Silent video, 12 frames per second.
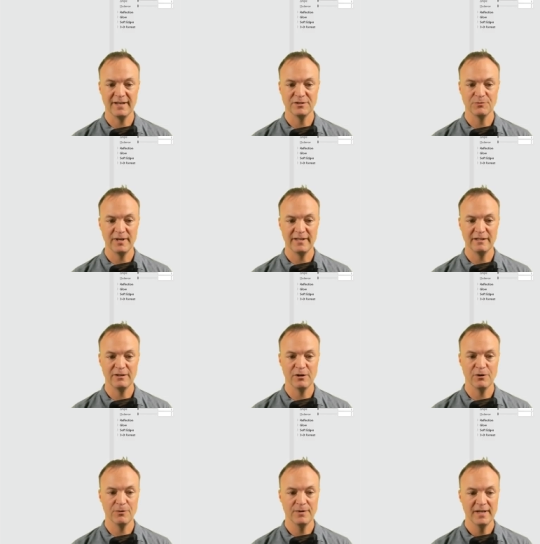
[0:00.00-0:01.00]
it's ready to
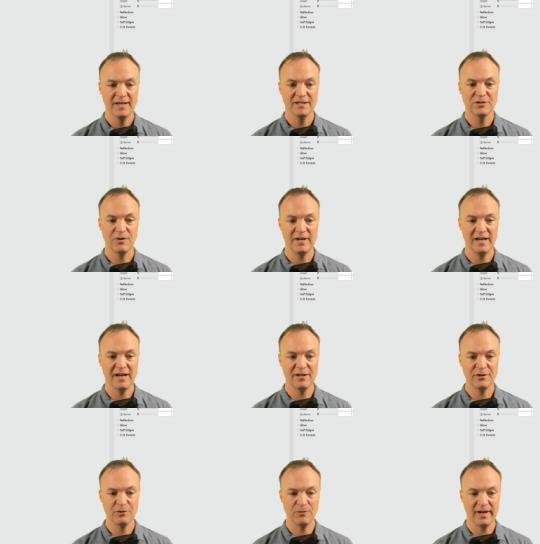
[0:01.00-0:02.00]
go. So
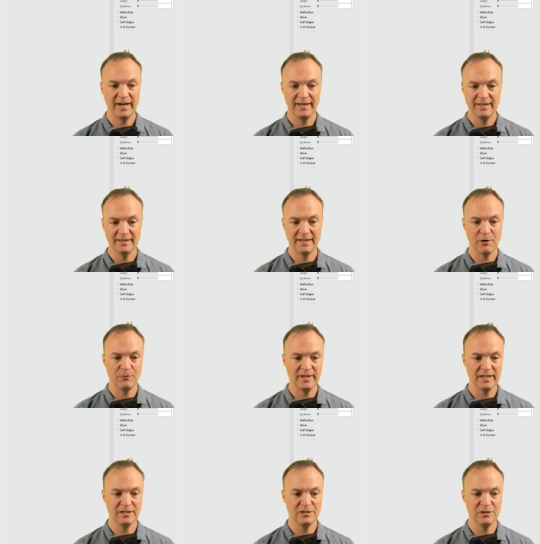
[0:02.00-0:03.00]
another way that
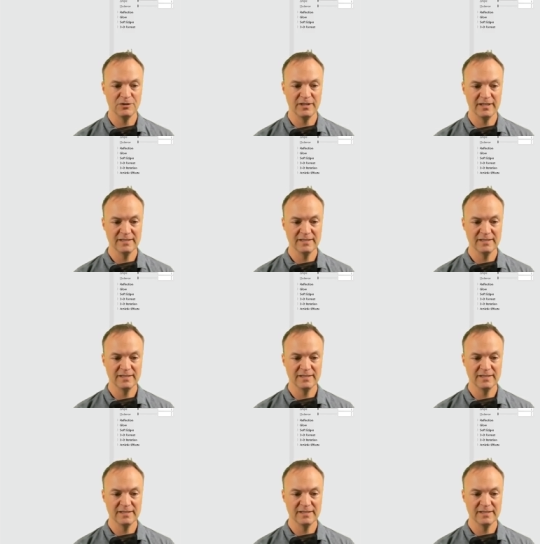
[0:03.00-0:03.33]
we can do